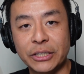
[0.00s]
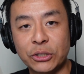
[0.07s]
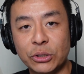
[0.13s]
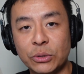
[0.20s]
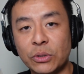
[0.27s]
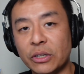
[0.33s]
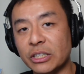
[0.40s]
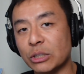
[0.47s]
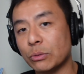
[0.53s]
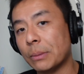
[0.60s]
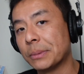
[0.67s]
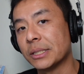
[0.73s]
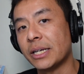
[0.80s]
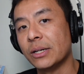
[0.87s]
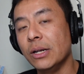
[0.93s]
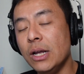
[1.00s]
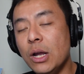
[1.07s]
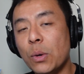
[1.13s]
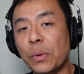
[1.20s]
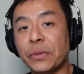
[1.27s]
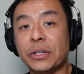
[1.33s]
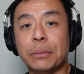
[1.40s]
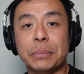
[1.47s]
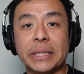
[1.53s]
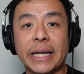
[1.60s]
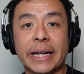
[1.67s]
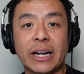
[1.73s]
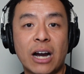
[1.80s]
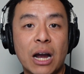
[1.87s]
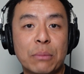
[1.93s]
to on this website, whether it be
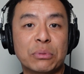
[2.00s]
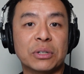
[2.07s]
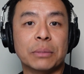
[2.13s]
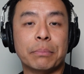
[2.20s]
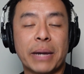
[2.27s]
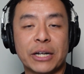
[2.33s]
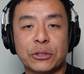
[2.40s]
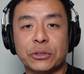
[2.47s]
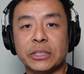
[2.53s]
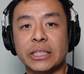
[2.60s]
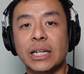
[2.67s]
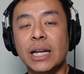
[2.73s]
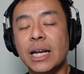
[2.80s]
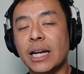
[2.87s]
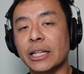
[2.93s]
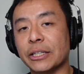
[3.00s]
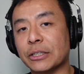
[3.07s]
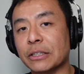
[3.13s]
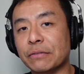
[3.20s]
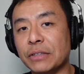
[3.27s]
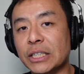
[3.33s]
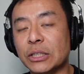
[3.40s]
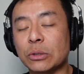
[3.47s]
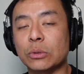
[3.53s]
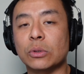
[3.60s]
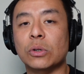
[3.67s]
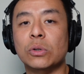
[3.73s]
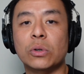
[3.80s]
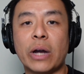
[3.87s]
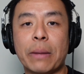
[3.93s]
a hybrid battery electric vehicle
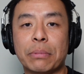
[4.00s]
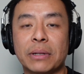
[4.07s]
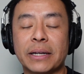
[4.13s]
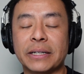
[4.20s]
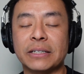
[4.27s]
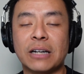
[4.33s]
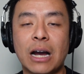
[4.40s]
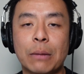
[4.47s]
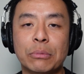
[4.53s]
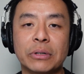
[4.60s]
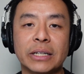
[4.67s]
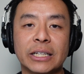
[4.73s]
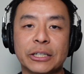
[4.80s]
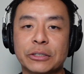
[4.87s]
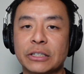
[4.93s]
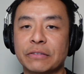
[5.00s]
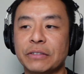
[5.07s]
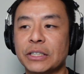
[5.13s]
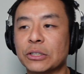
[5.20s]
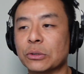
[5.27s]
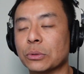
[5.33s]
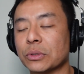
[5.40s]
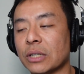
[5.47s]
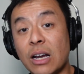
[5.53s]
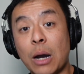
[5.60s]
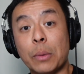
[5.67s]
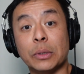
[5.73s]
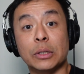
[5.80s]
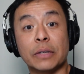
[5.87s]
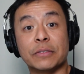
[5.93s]
or a plug-in hybrid electric vehicle. I
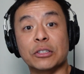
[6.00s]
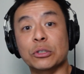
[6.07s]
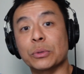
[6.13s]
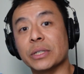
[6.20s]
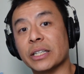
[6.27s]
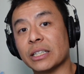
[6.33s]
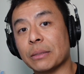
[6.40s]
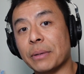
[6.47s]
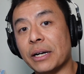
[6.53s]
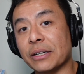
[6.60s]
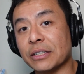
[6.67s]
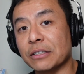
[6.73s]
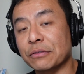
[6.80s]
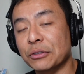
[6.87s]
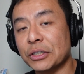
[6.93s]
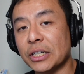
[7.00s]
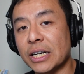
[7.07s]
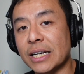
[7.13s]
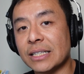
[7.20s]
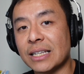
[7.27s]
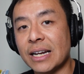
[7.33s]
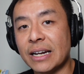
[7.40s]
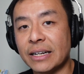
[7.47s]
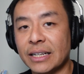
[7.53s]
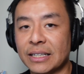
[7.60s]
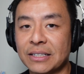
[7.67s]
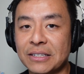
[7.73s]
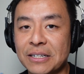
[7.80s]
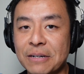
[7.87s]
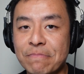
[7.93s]
would love to do another comparison for you guys
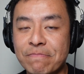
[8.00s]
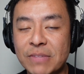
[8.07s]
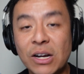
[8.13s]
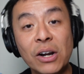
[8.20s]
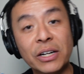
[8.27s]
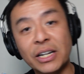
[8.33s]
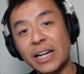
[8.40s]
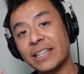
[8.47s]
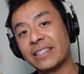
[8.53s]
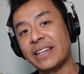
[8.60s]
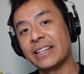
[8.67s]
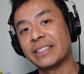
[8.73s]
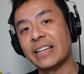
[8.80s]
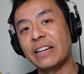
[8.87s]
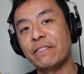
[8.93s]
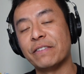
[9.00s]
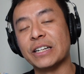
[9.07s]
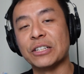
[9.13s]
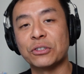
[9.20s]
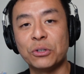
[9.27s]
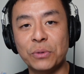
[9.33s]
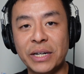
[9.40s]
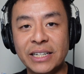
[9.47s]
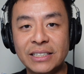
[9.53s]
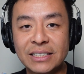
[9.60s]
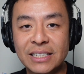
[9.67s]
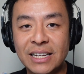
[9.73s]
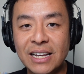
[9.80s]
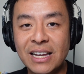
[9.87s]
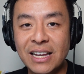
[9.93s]
next time. Alright guys, stay safe, and as
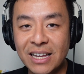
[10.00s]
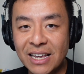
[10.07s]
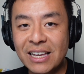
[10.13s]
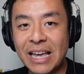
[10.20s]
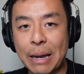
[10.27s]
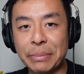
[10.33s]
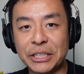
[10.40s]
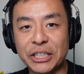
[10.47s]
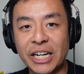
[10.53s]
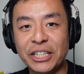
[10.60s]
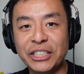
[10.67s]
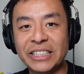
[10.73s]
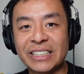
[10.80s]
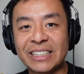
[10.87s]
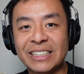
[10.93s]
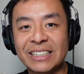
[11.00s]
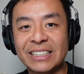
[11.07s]
always, happy charging.